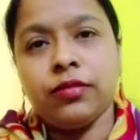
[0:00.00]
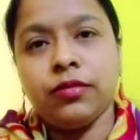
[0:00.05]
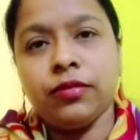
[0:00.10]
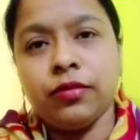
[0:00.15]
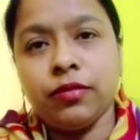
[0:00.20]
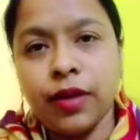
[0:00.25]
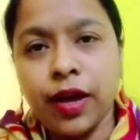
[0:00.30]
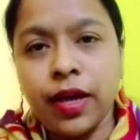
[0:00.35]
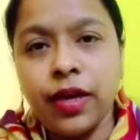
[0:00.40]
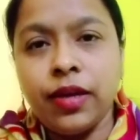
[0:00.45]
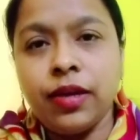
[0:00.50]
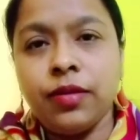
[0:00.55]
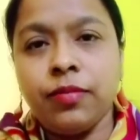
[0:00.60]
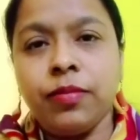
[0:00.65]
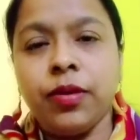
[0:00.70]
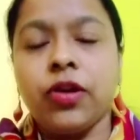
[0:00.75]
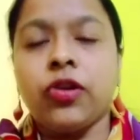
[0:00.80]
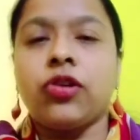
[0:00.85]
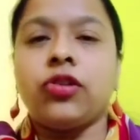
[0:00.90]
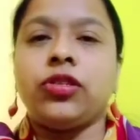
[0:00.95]
Why?
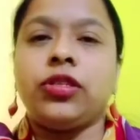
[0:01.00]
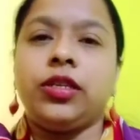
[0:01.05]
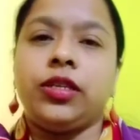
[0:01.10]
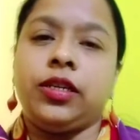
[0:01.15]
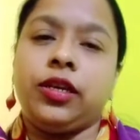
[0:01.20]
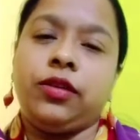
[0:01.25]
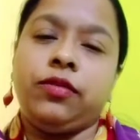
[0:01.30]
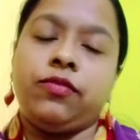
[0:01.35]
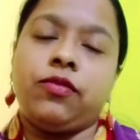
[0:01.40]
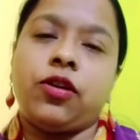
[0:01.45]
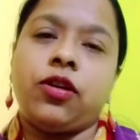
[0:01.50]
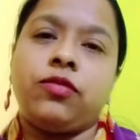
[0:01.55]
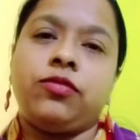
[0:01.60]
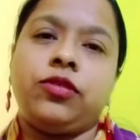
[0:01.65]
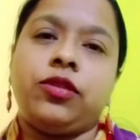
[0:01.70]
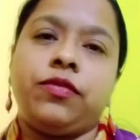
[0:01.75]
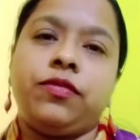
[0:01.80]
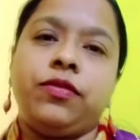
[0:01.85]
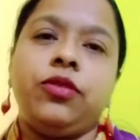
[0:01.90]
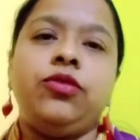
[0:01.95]
Because it involves
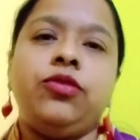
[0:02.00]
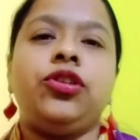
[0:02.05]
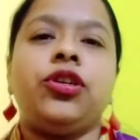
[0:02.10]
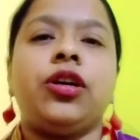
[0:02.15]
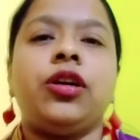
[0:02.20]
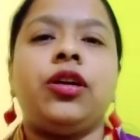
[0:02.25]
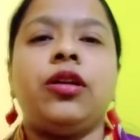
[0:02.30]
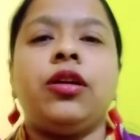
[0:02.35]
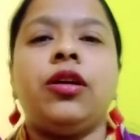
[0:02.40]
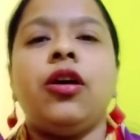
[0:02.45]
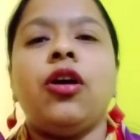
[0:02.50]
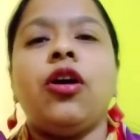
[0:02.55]
the fusion